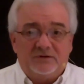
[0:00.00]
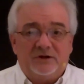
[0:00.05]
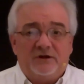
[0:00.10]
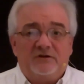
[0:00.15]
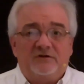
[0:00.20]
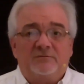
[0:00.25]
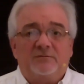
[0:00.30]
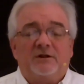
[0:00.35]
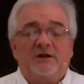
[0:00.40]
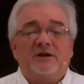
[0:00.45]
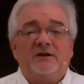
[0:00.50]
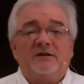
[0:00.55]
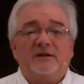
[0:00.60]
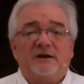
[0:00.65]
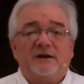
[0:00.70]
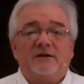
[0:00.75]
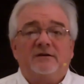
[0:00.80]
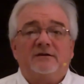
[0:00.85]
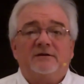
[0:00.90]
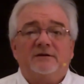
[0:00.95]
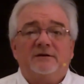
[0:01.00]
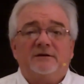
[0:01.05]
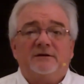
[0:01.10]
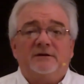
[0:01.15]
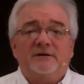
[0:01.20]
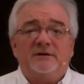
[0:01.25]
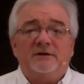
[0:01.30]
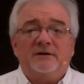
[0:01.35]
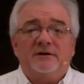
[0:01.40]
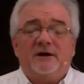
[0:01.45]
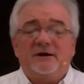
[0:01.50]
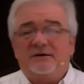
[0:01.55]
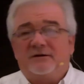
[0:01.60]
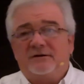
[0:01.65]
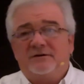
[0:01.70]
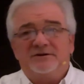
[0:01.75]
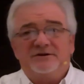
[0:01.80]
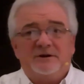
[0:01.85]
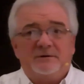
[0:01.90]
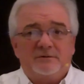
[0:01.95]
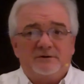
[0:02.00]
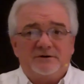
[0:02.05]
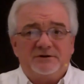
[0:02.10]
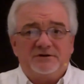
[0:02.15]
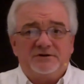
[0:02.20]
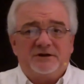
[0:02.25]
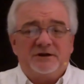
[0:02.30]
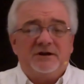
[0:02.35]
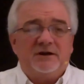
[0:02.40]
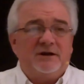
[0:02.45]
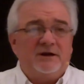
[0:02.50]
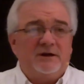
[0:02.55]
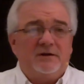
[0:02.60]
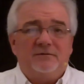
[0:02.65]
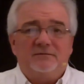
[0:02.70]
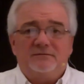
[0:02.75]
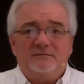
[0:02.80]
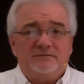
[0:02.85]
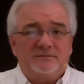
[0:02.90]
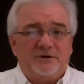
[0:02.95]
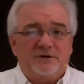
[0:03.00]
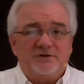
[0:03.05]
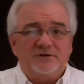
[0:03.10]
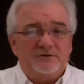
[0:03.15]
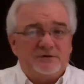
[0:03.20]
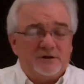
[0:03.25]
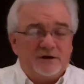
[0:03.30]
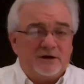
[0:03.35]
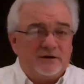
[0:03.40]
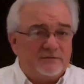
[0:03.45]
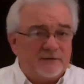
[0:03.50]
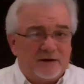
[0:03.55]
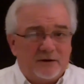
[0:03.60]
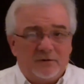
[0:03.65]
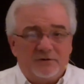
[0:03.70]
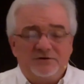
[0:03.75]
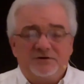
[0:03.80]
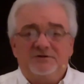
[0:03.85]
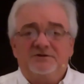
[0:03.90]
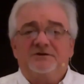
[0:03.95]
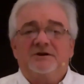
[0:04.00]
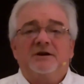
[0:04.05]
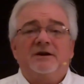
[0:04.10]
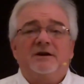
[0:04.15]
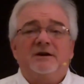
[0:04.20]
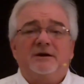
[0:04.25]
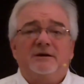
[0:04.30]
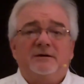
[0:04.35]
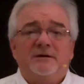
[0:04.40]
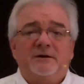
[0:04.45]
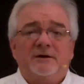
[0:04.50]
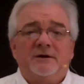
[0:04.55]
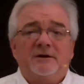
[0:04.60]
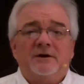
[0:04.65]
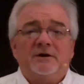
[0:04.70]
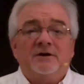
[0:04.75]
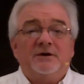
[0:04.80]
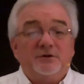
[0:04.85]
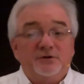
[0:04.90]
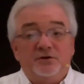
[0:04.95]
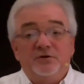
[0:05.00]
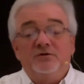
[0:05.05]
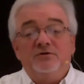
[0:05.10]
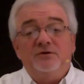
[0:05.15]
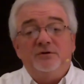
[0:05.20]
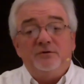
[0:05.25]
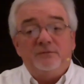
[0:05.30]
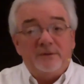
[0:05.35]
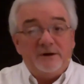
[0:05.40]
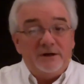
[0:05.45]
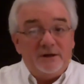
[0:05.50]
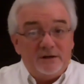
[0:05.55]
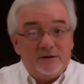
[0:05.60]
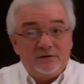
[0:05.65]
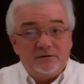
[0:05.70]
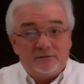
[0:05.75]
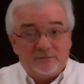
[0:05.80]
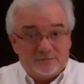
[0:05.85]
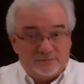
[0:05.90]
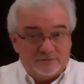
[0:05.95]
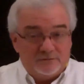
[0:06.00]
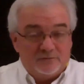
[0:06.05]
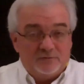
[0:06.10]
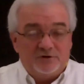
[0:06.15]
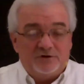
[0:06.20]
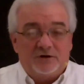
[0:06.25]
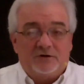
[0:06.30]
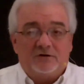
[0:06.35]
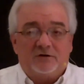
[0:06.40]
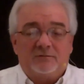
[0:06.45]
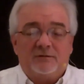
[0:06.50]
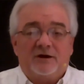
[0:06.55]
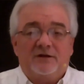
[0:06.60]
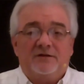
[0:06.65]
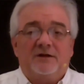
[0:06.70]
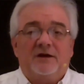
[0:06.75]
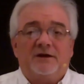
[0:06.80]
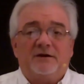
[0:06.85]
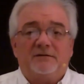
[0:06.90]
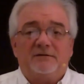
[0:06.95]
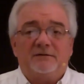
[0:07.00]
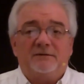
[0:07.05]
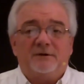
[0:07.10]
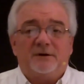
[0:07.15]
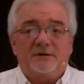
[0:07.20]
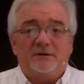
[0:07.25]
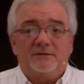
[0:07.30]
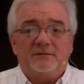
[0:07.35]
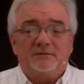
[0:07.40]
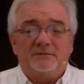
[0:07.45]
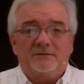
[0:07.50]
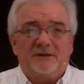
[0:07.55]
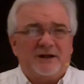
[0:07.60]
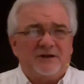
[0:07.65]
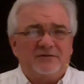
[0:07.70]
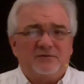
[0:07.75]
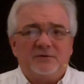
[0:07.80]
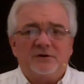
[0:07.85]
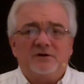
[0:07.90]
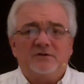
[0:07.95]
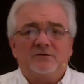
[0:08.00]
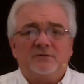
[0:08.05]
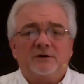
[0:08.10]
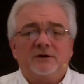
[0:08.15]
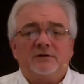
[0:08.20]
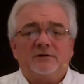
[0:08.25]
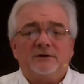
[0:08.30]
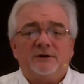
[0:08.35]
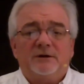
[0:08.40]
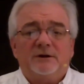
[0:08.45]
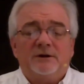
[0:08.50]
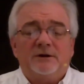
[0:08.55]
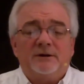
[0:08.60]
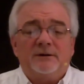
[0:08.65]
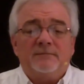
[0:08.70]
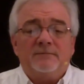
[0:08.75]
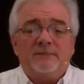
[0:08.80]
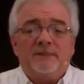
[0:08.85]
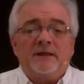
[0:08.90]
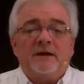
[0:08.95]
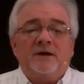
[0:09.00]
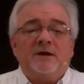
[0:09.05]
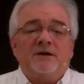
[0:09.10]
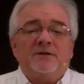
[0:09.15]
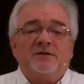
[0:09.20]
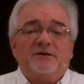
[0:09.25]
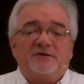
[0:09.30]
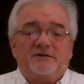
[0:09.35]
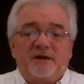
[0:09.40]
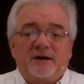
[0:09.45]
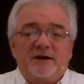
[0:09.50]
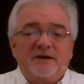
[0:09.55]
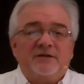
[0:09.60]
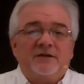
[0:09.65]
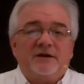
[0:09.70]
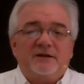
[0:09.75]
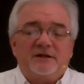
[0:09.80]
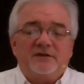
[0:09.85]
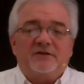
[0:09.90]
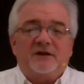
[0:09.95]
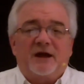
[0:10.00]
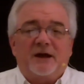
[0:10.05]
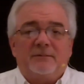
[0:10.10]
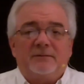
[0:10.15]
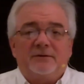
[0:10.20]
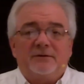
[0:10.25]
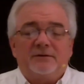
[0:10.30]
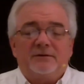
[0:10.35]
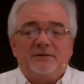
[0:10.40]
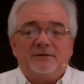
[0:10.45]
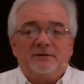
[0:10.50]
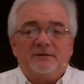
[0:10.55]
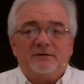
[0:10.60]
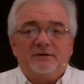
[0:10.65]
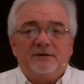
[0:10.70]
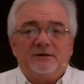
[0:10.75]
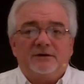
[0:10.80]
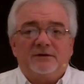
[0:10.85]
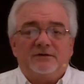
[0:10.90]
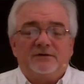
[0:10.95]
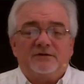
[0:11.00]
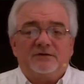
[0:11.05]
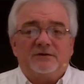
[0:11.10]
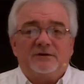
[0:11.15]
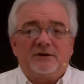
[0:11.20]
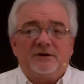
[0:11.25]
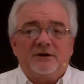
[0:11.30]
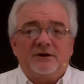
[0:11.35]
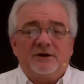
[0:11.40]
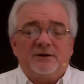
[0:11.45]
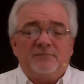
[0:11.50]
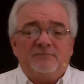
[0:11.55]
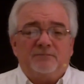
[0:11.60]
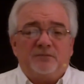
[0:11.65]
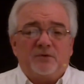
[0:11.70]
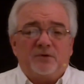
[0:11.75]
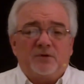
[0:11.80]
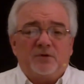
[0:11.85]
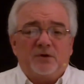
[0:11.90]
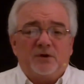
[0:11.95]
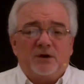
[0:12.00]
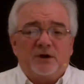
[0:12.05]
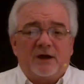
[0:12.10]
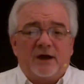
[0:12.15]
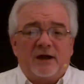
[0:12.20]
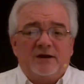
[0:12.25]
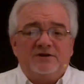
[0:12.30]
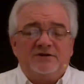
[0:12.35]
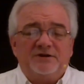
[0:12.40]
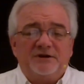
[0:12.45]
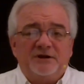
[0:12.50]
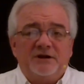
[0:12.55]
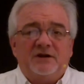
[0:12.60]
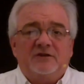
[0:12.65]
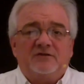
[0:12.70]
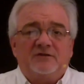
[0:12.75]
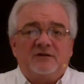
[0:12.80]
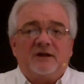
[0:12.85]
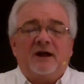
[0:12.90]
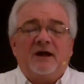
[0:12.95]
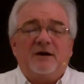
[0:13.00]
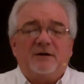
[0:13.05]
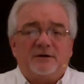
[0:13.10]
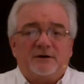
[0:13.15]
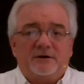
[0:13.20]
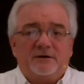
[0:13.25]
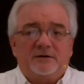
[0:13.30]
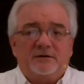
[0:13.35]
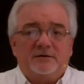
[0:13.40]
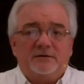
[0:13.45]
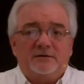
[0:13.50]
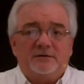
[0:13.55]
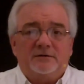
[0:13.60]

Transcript: explain that. I don't understand what you're saying. Could you clarify what you're saying? Do you mean? We talked about that last week as well. The second thing that's happened is as she gets louder,